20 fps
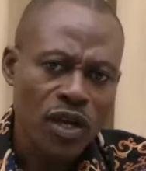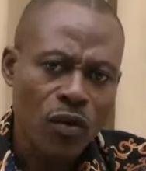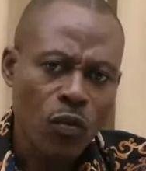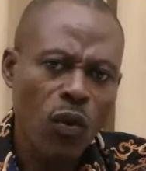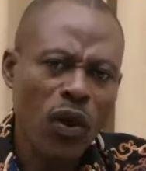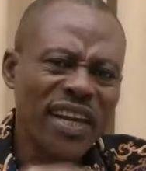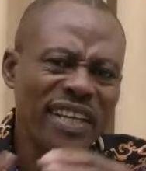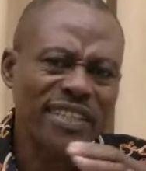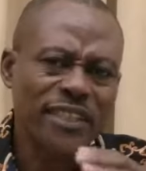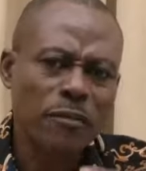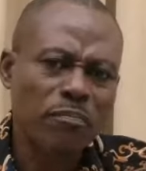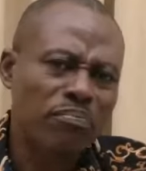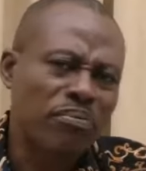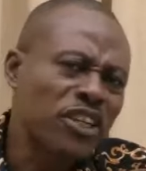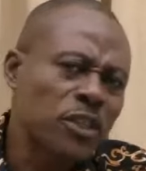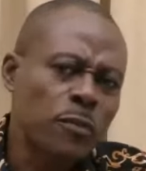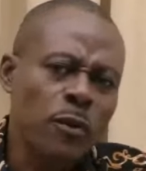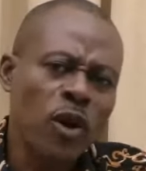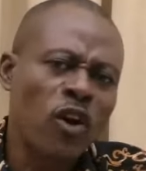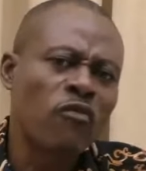What is the
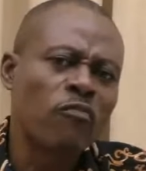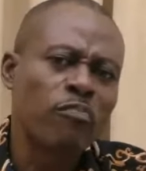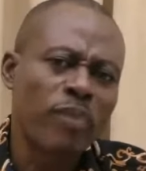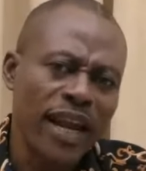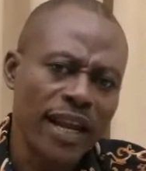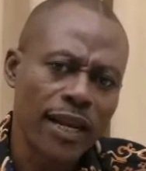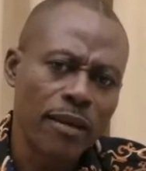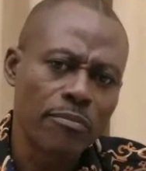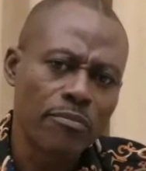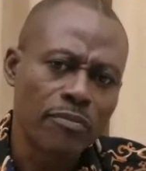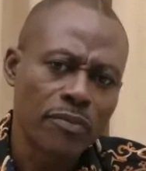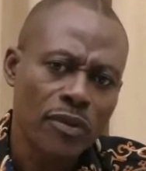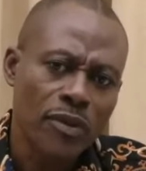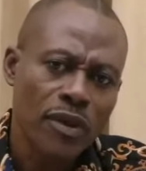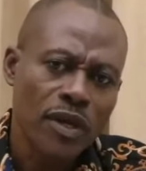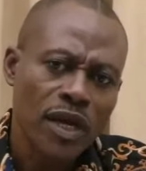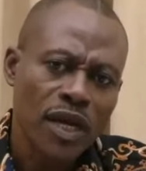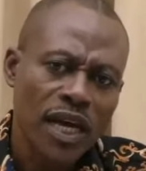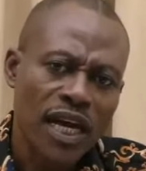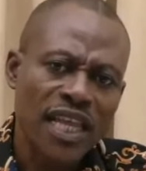principle of Balaam?
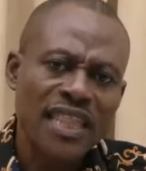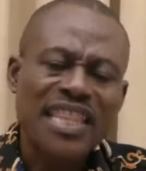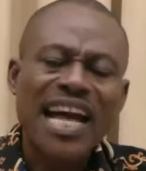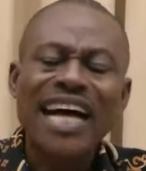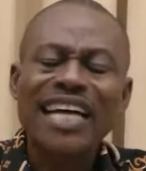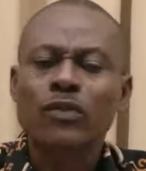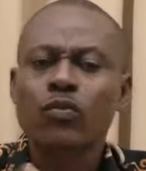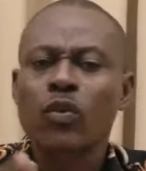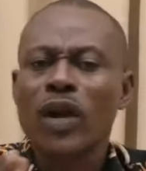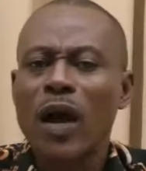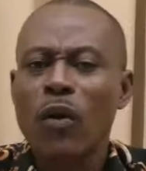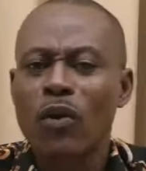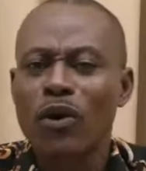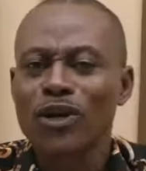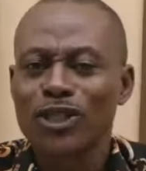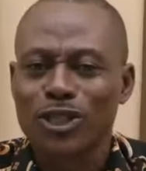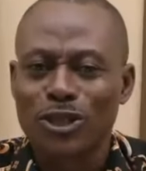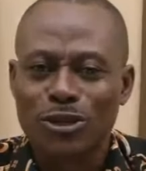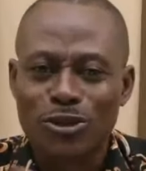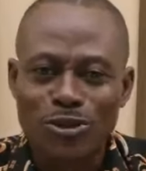And that's what I
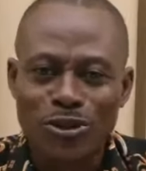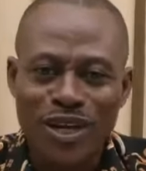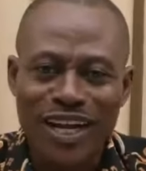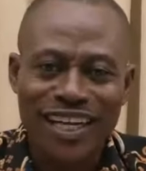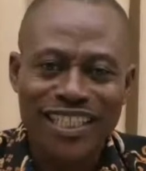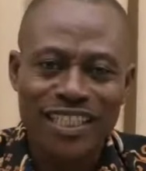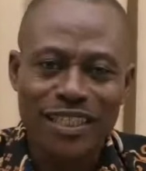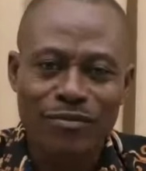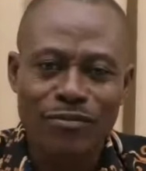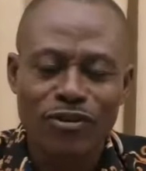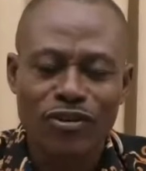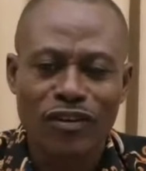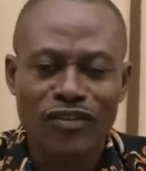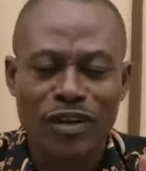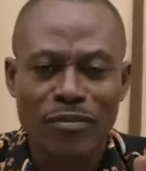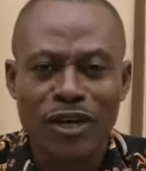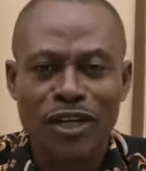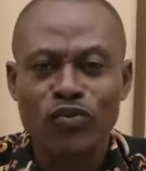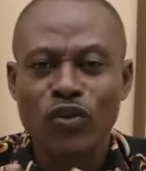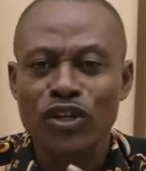want us to look at in the book of
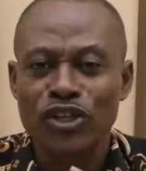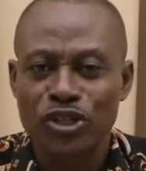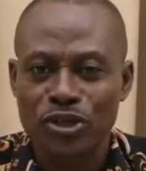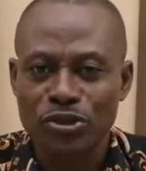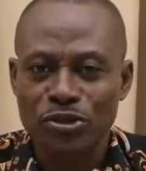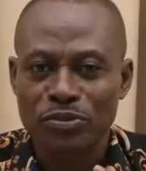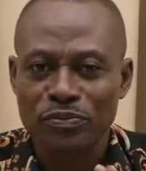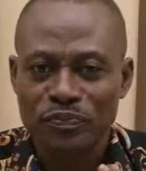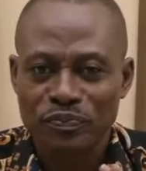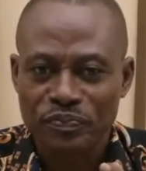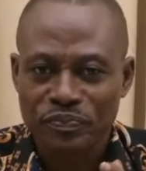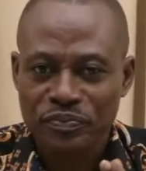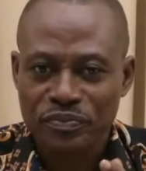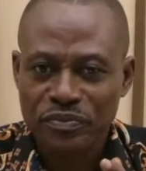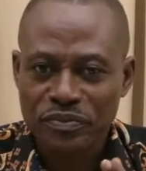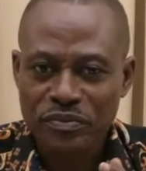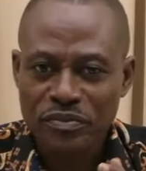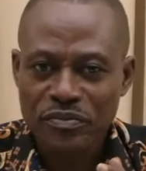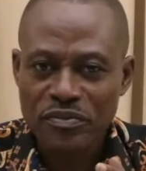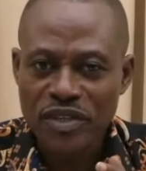Numbers 22.
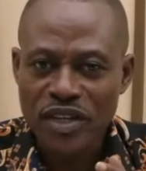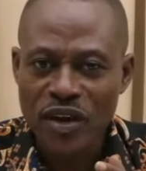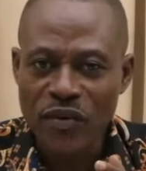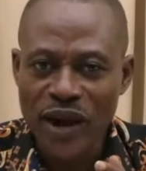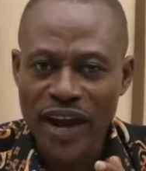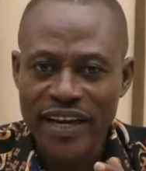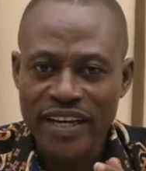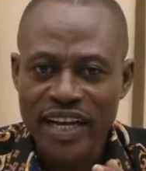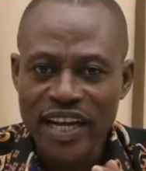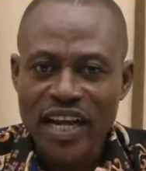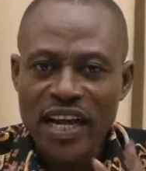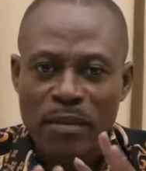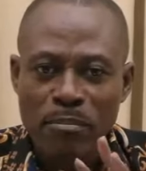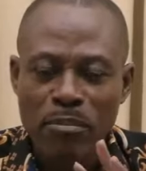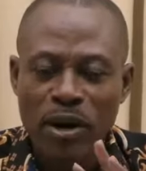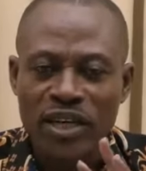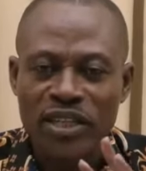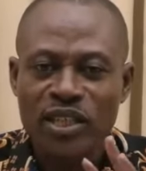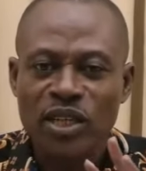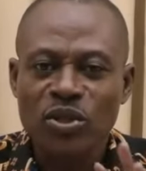Right.
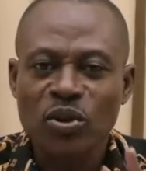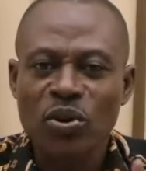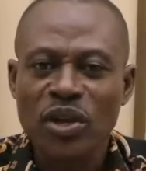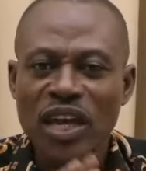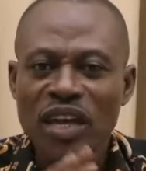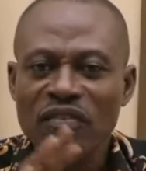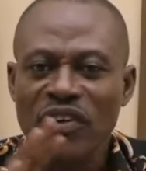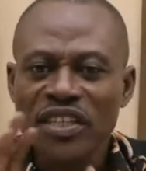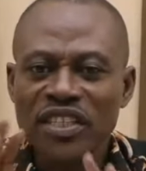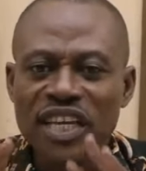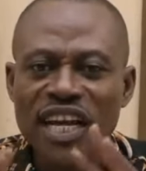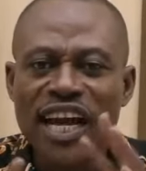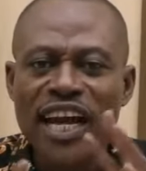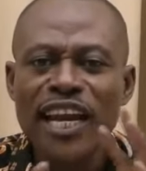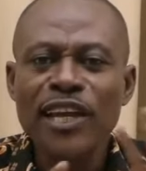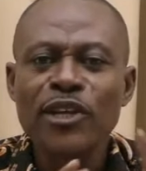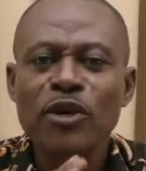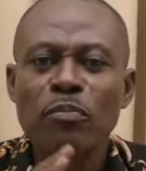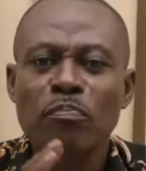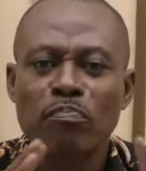But to give us a
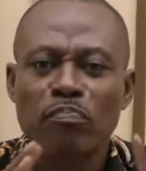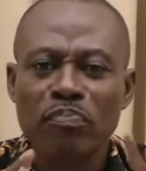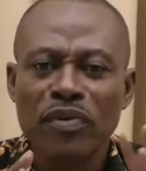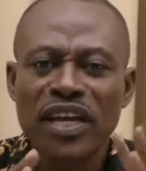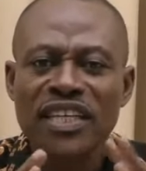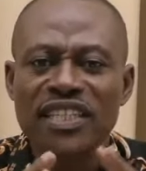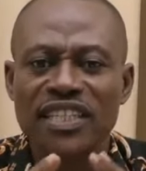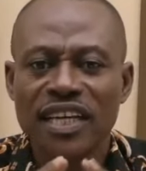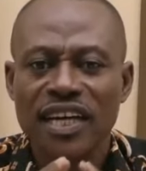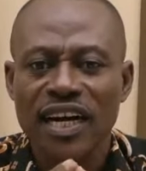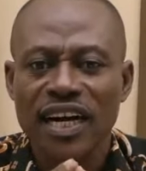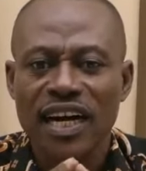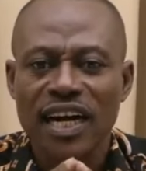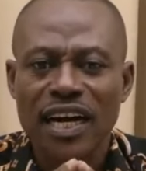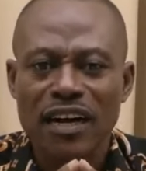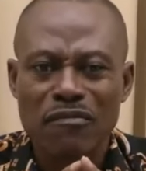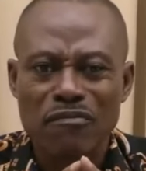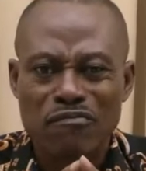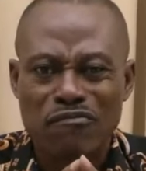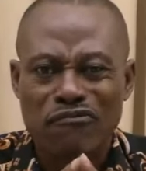little bit
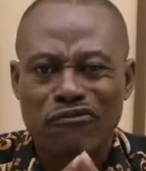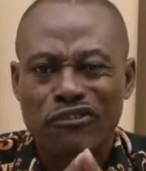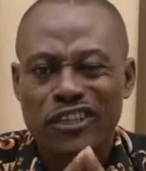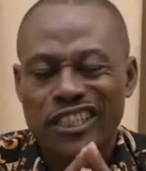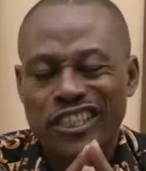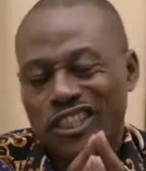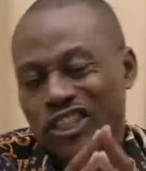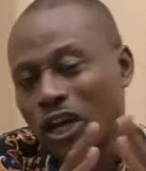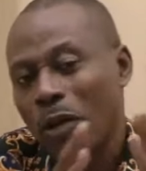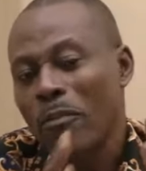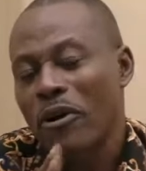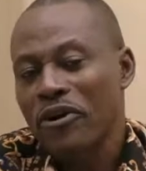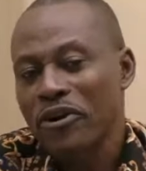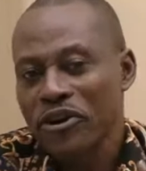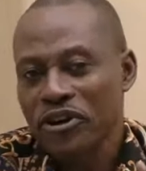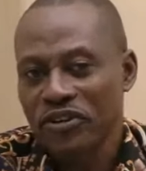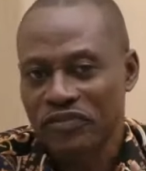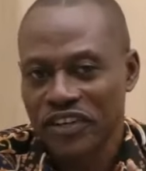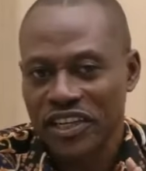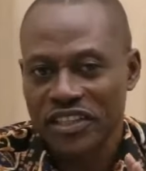
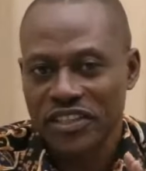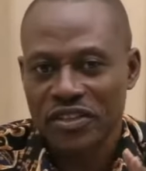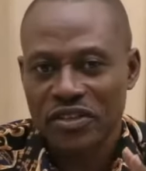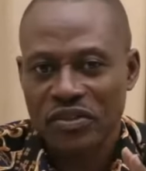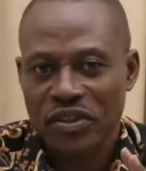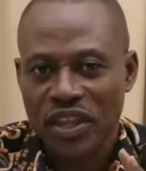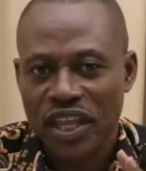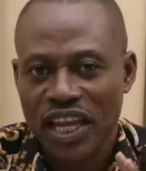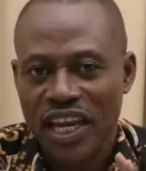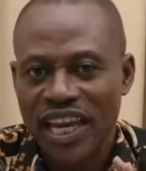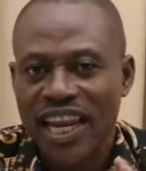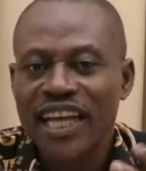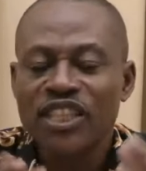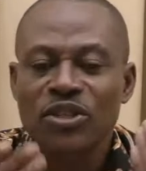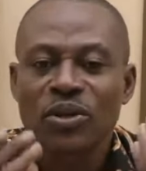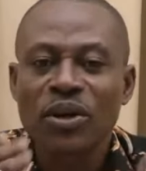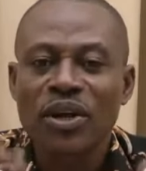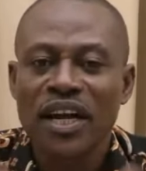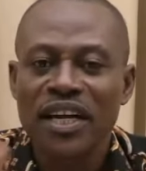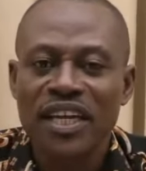summary of it,
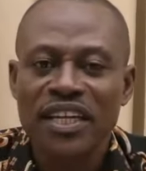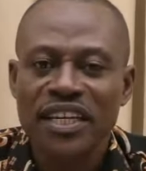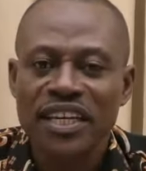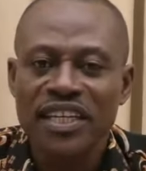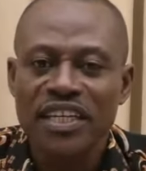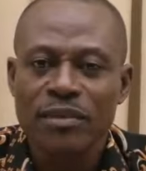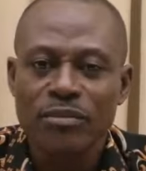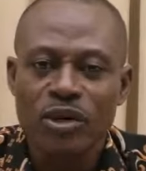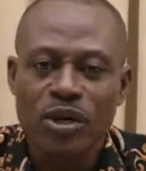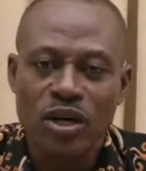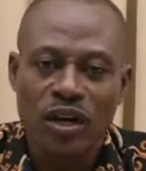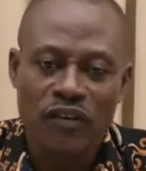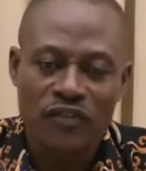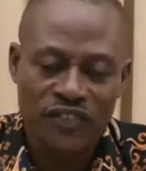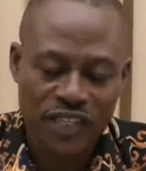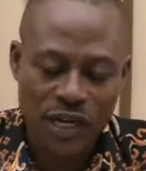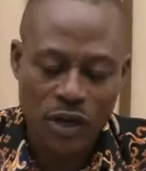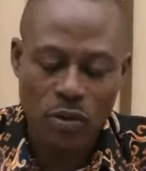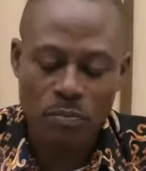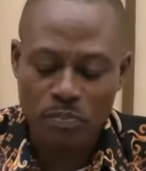let's look at it in the book of
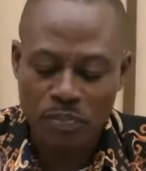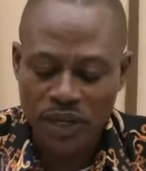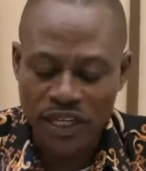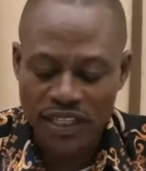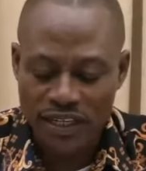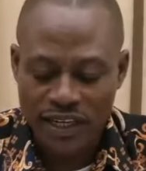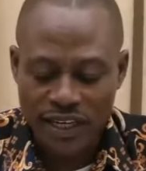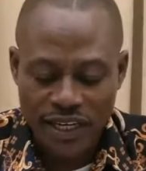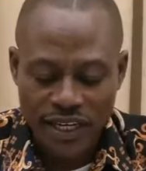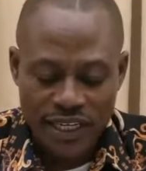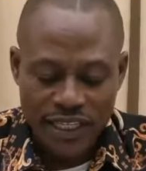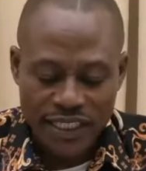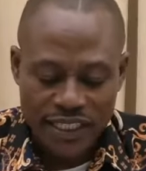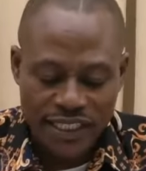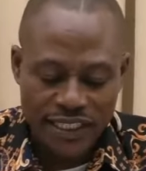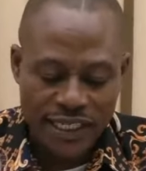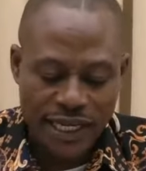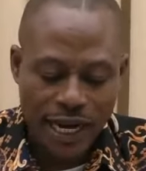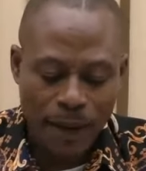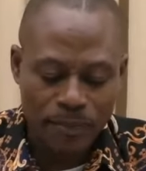2 Peter,
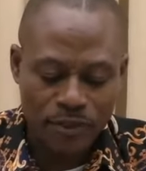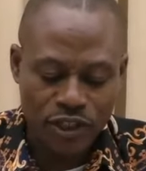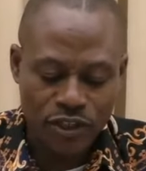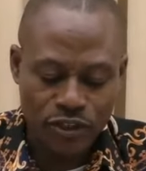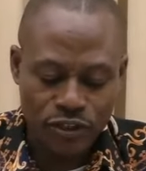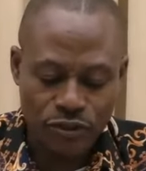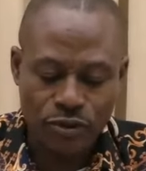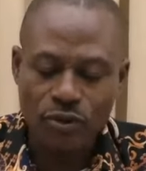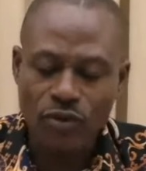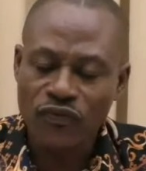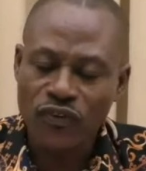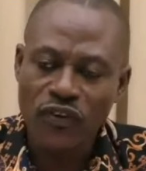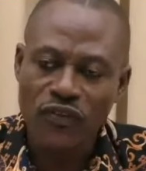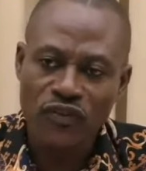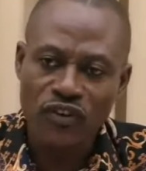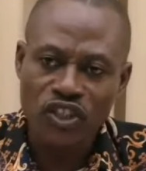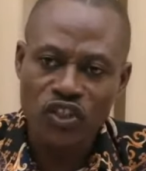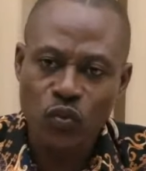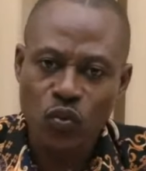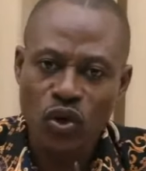chapter 2,
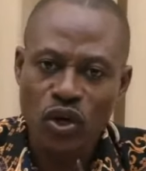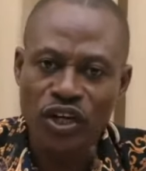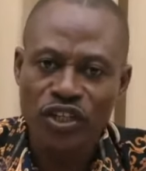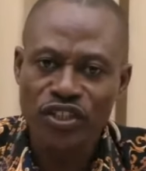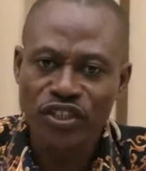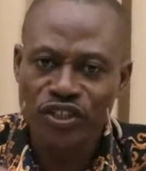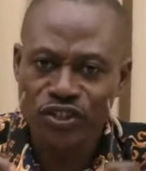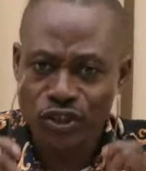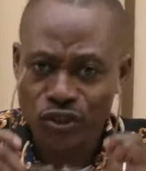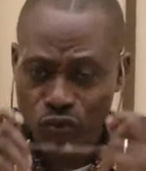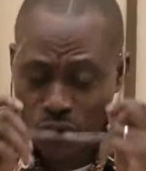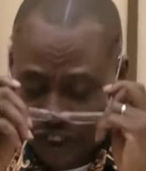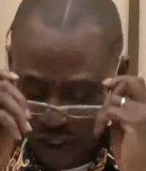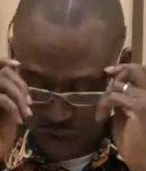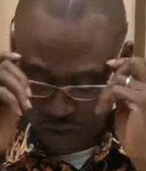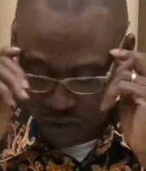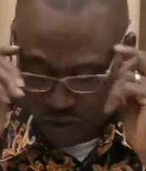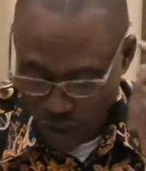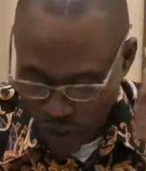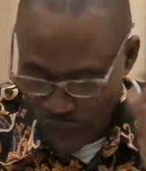from verse 1 to
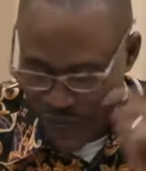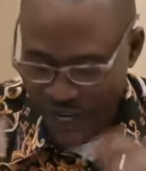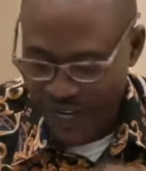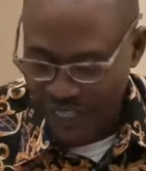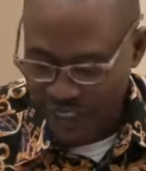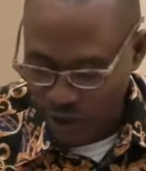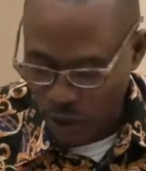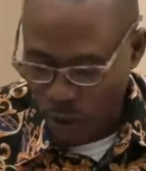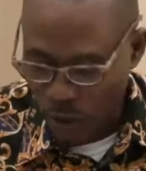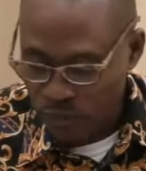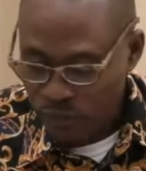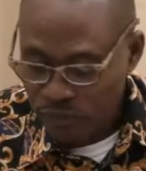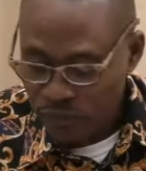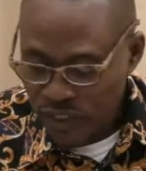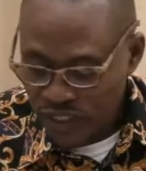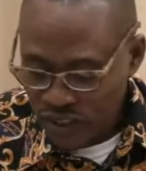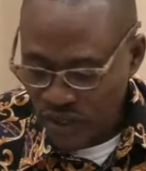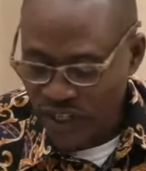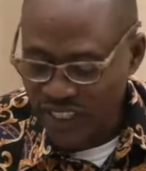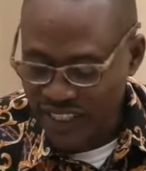22. All right, let's go.
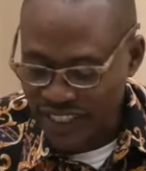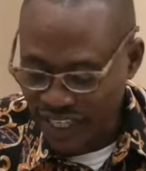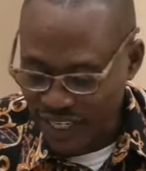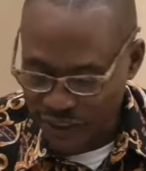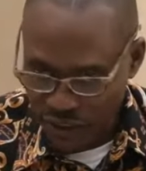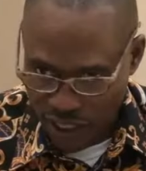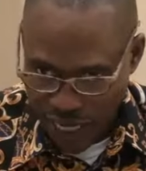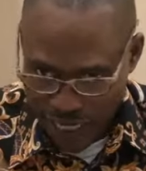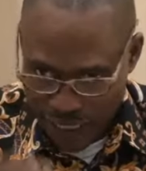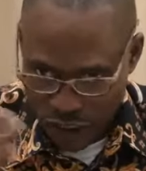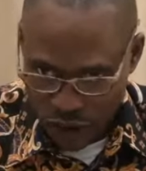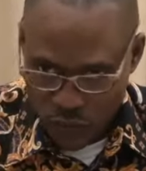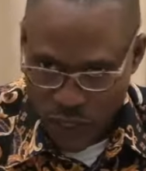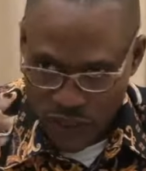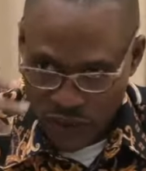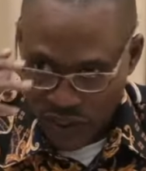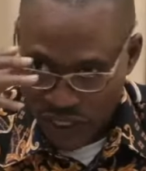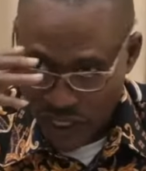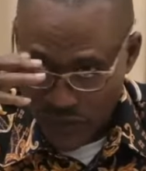So he says, so I just wanted to